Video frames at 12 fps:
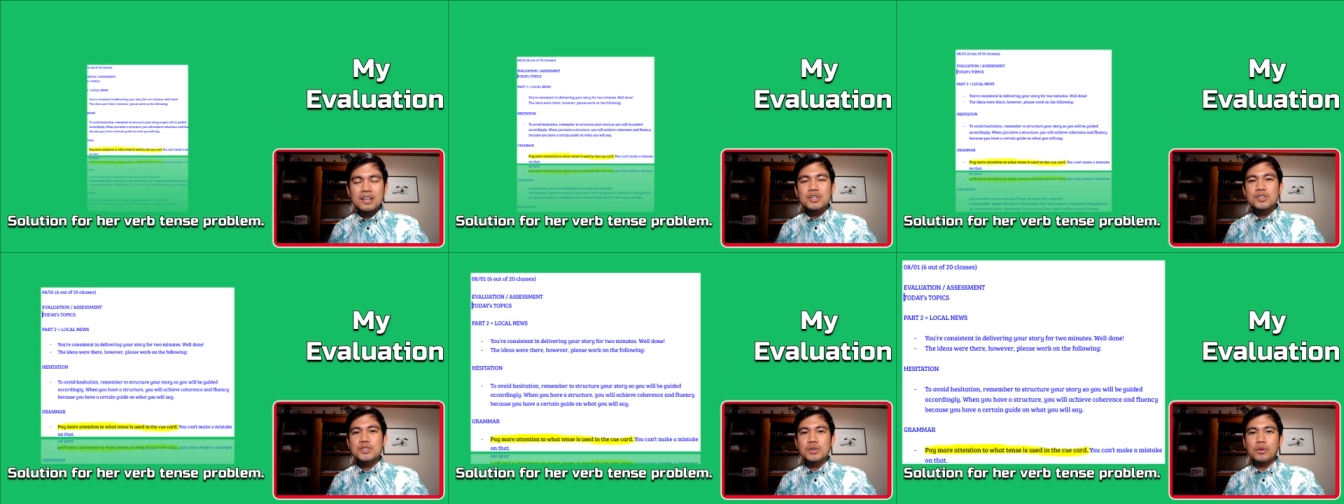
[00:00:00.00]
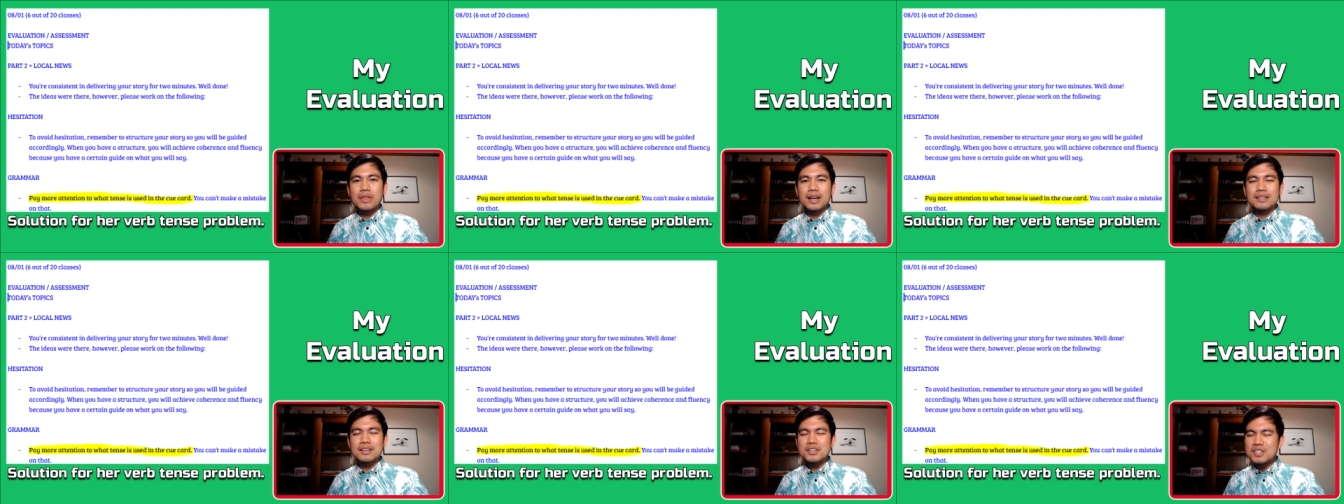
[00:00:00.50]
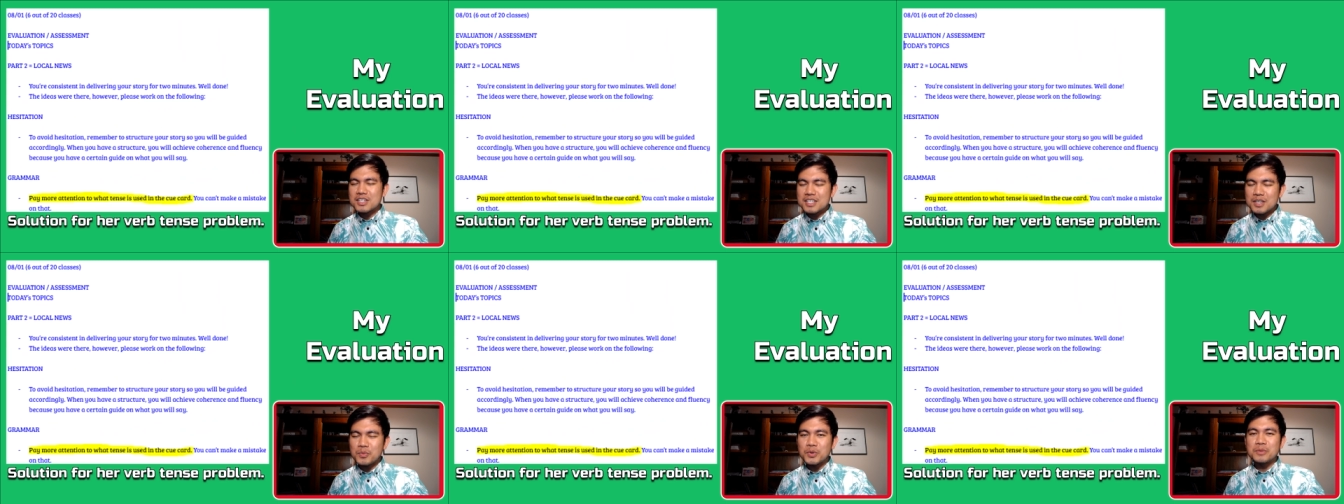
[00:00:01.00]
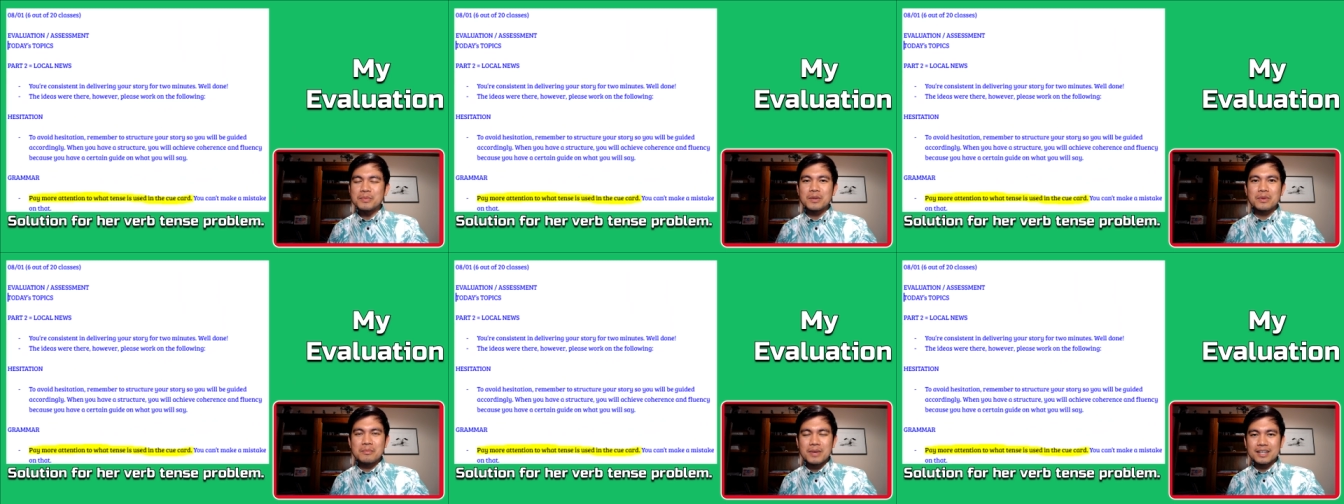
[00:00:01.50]
so that she would be
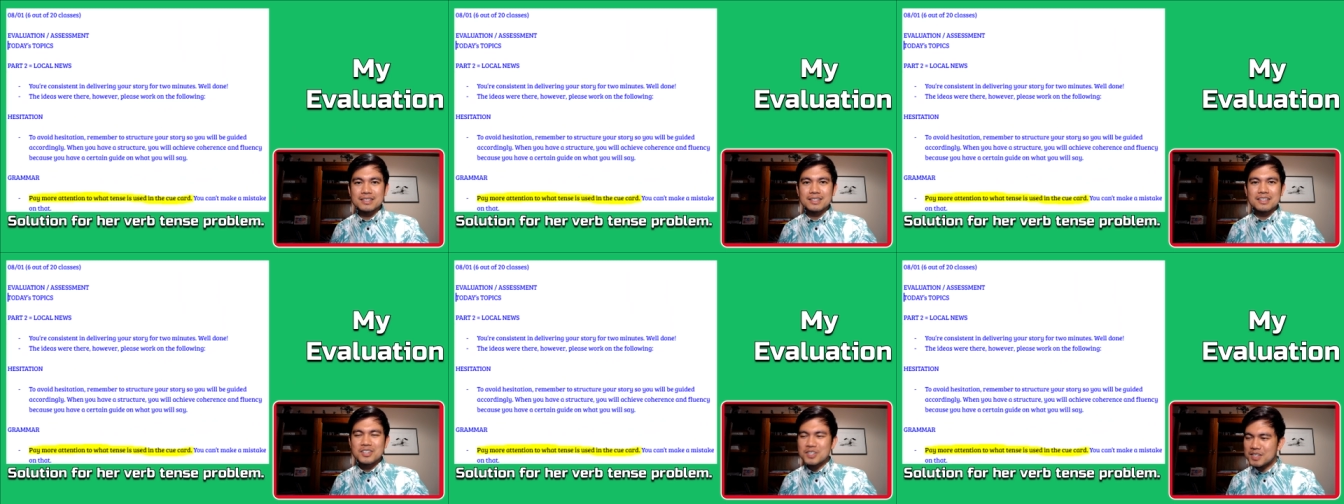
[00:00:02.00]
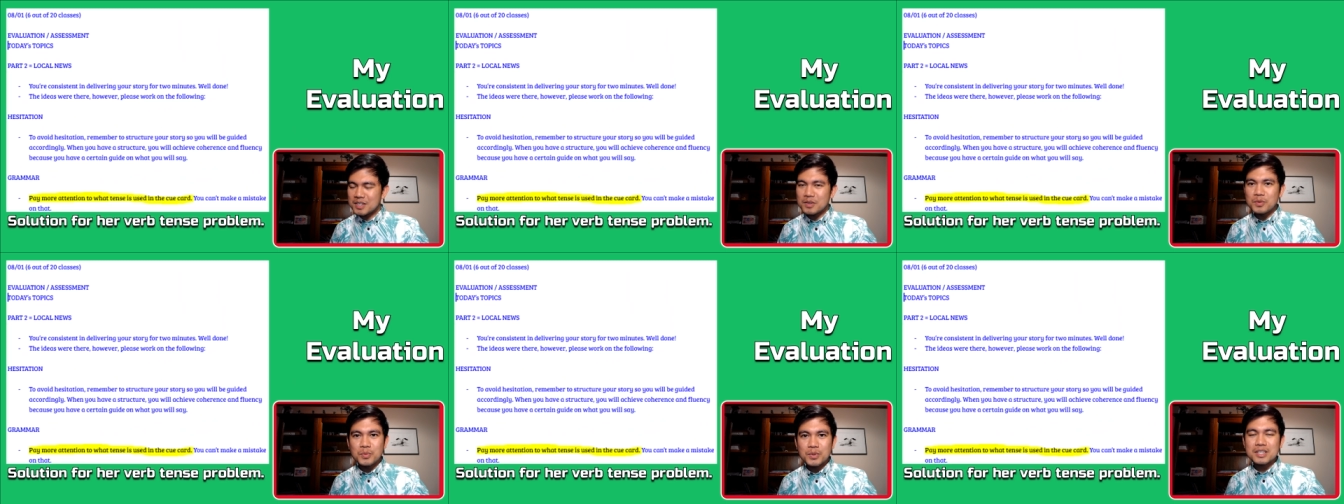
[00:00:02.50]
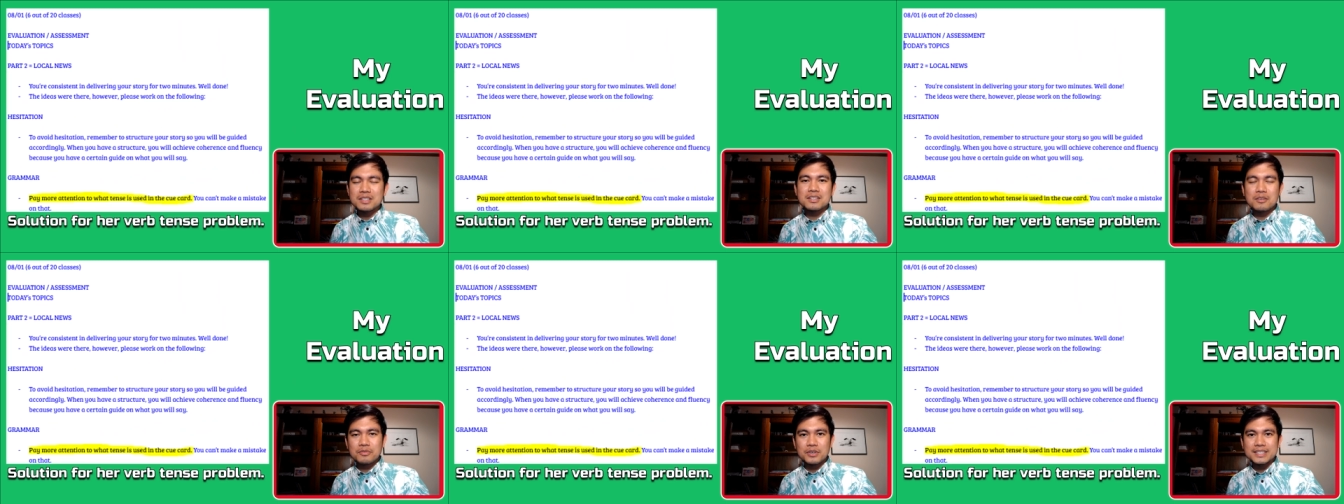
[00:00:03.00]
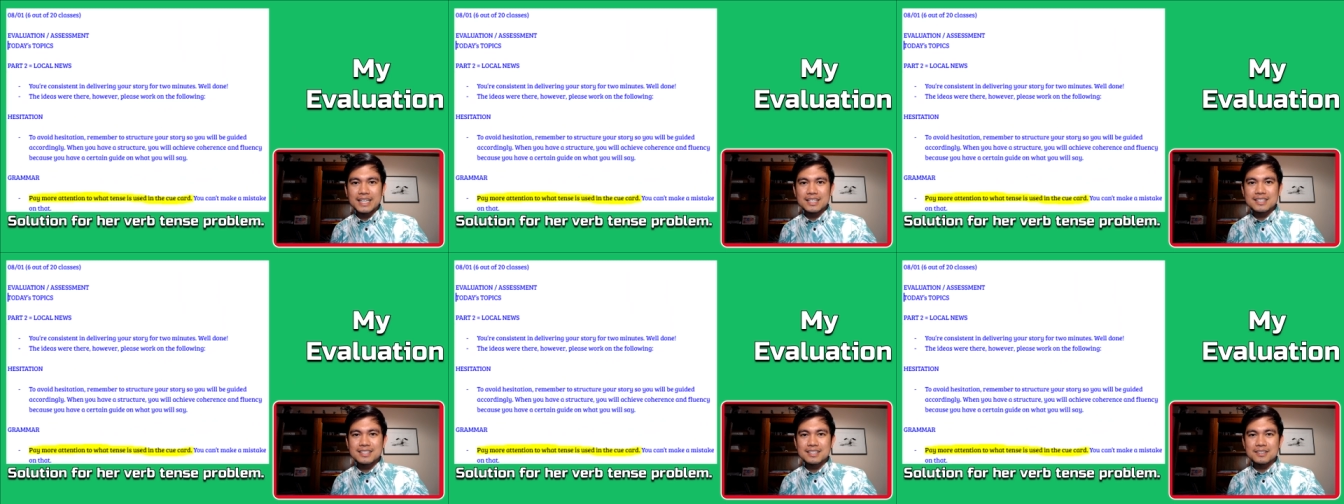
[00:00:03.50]
reminded. She wouldn't
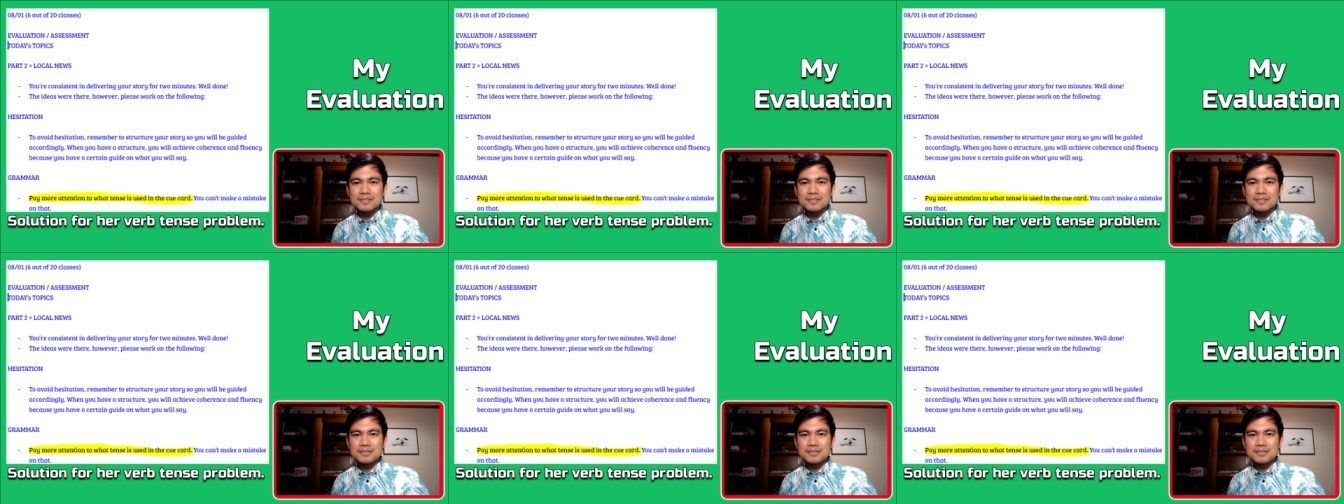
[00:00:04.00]
forget.